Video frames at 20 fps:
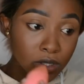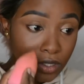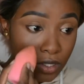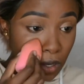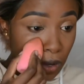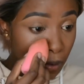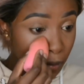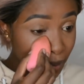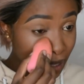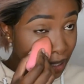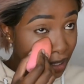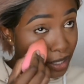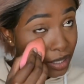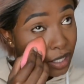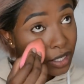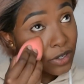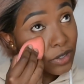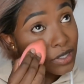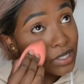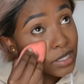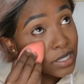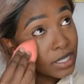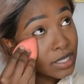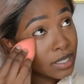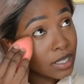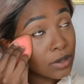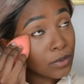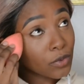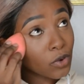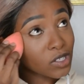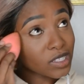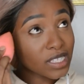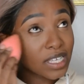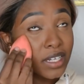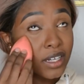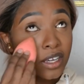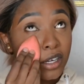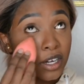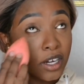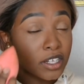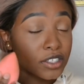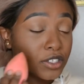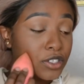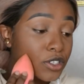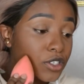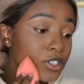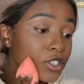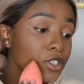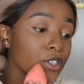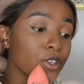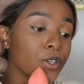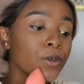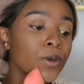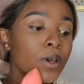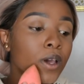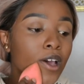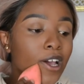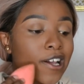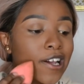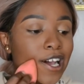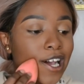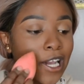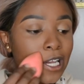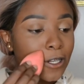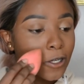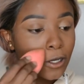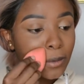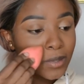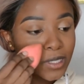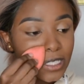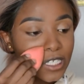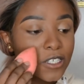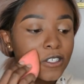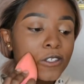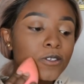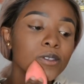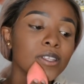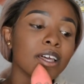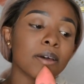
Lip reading: So blending the concealer wasn't hard to do. I normally do